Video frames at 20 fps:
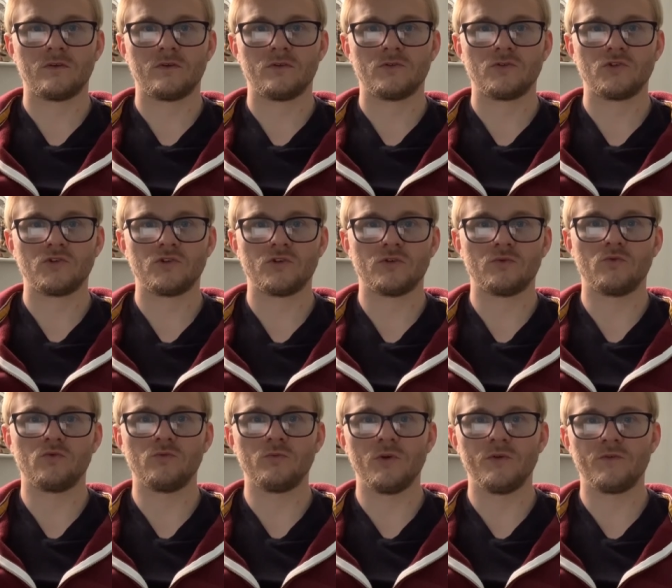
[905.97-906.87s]
So
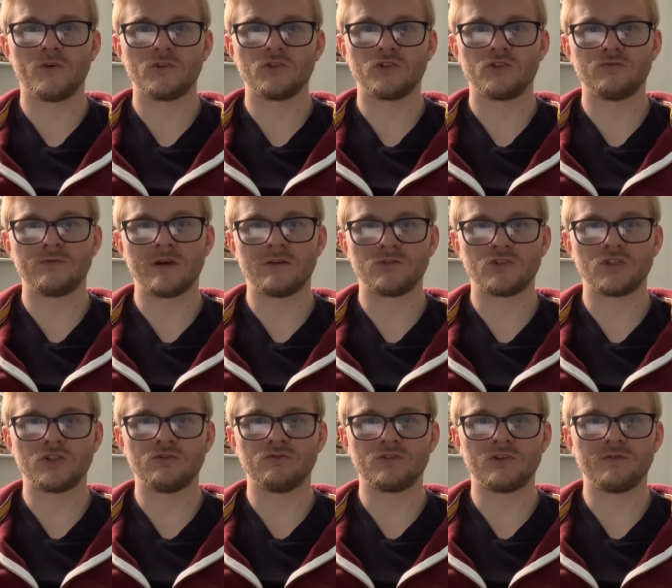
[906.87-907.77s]
we'll move on to round
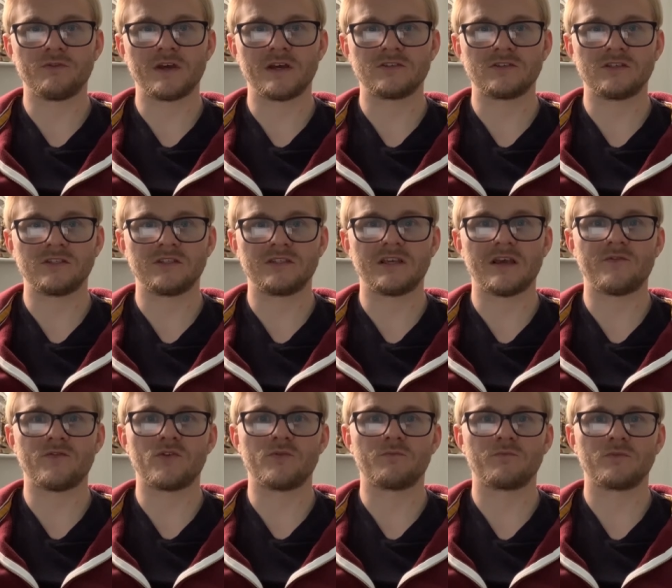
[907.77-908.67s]
two,
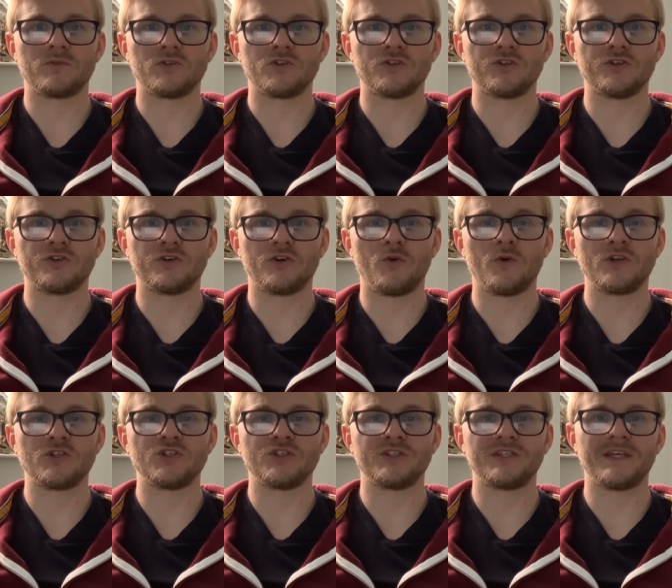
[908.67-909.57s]
2007. So
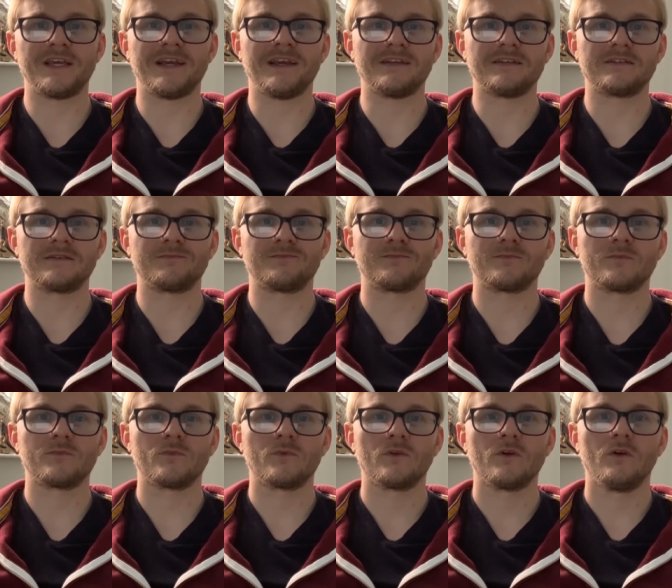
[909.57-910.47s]
question six.
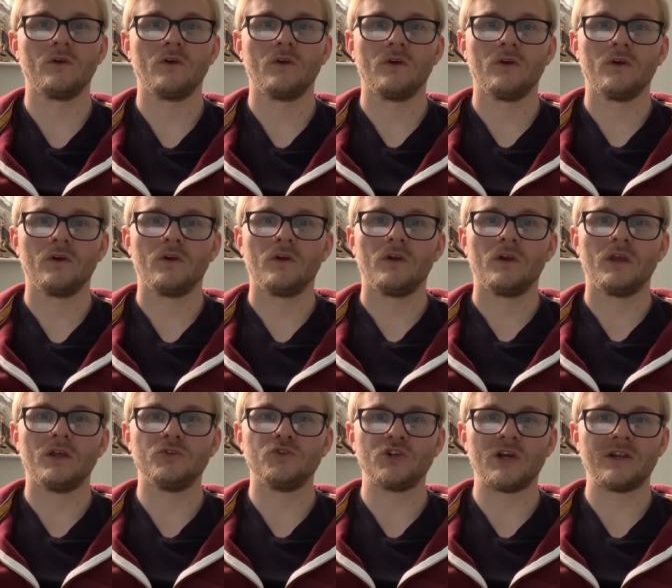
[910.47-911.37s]

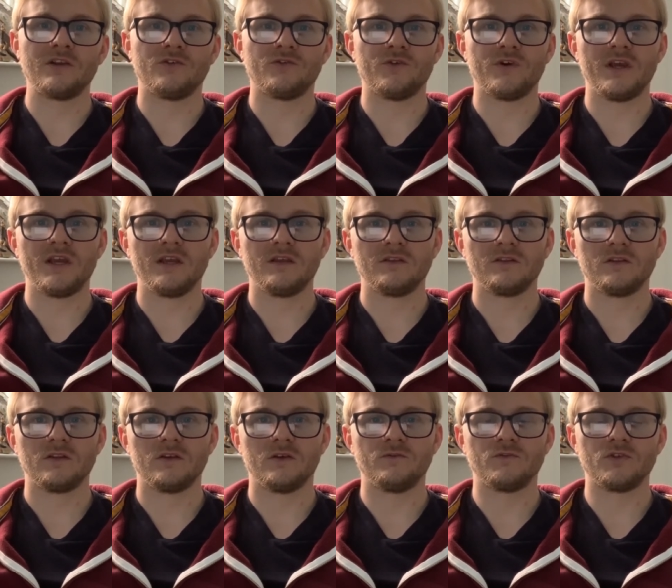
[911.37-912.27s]
In January
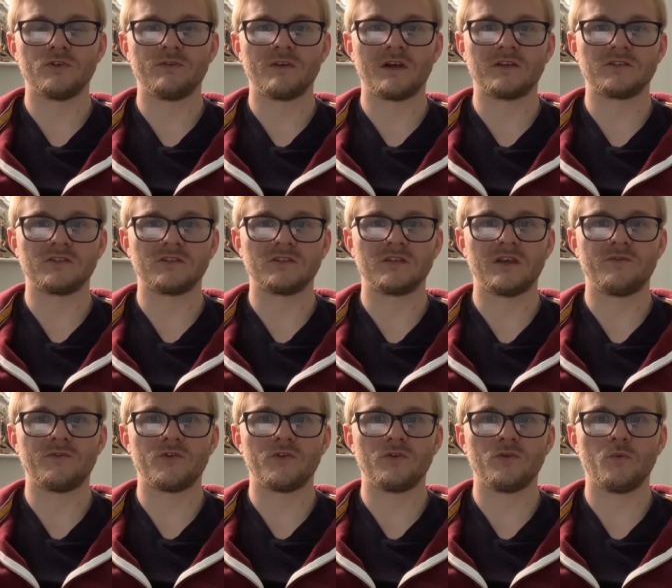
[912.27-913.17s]
of
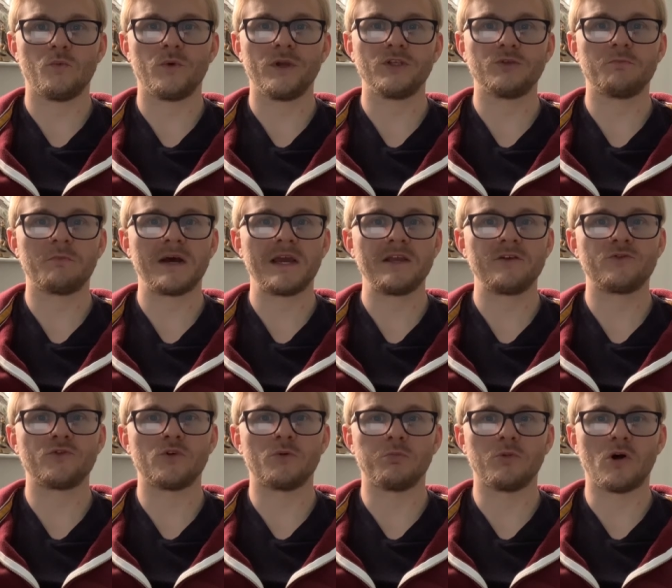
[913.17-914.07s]
2007, which
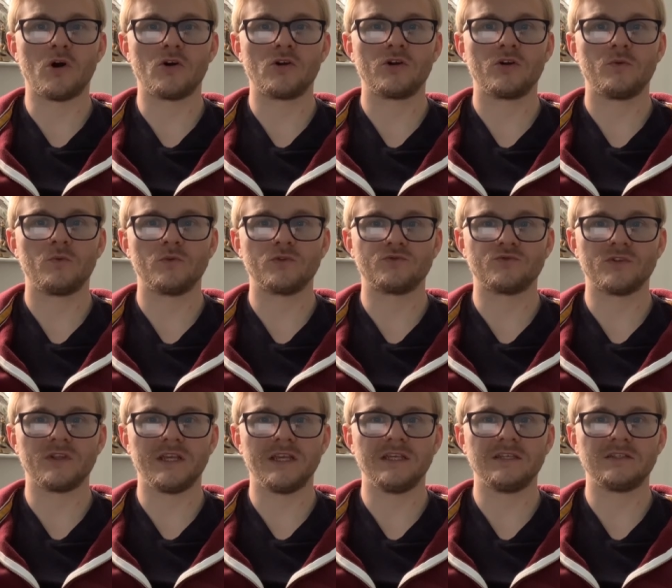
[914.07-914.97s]
microblog was
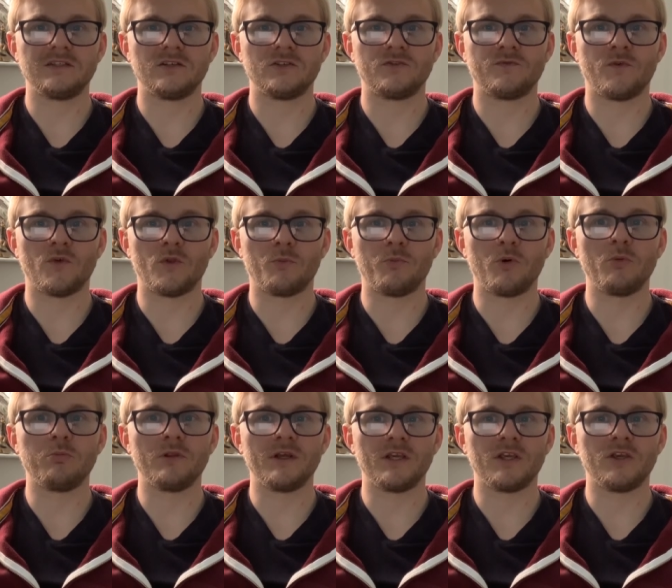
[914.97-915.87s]
released for the
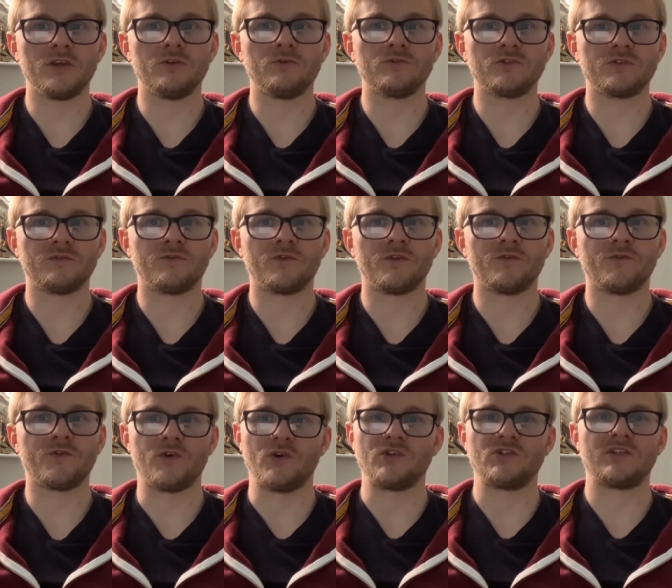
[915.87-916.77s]
public use for the
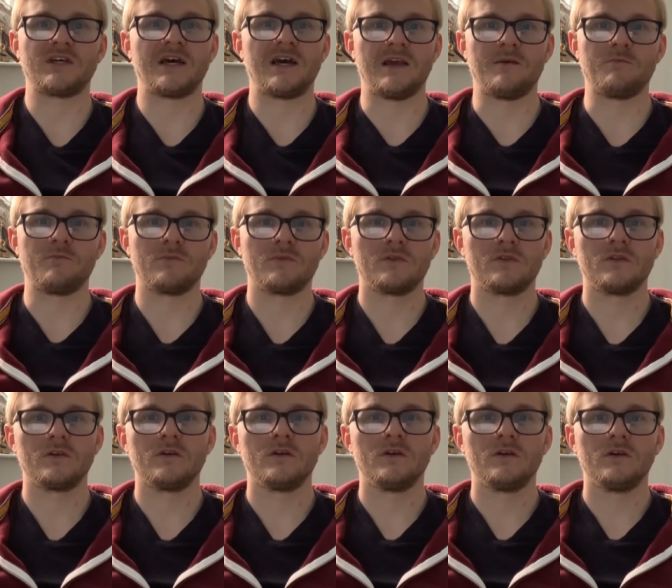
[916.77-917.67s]
first time?
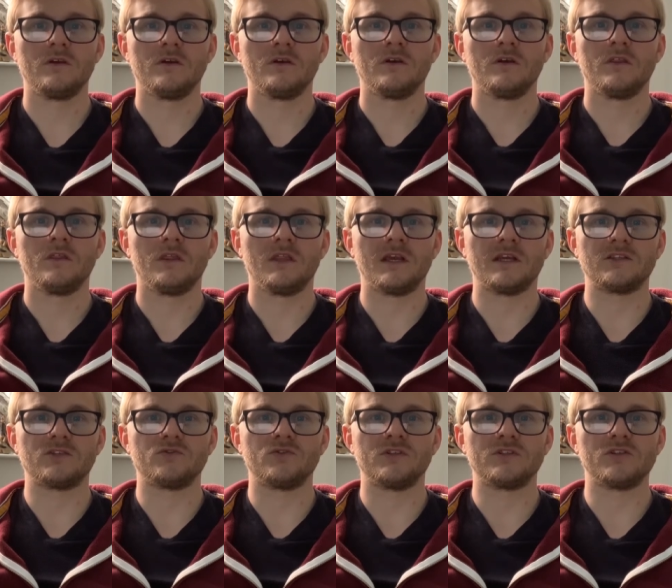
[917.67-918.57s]
The
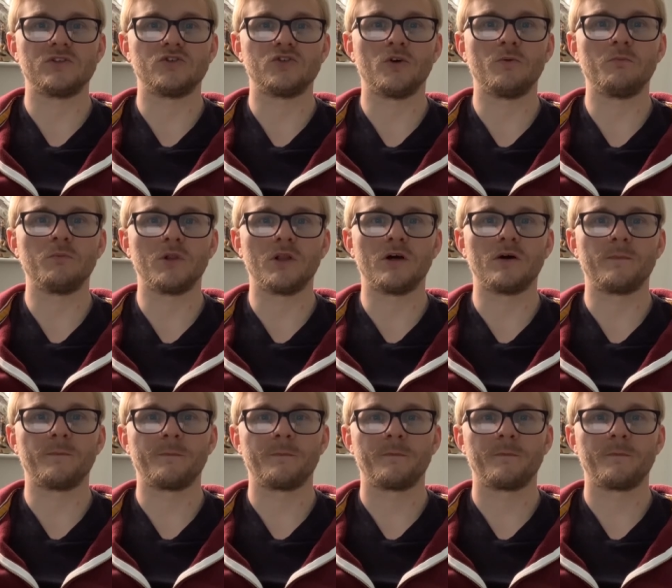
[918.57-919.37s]
answer is Tumblr.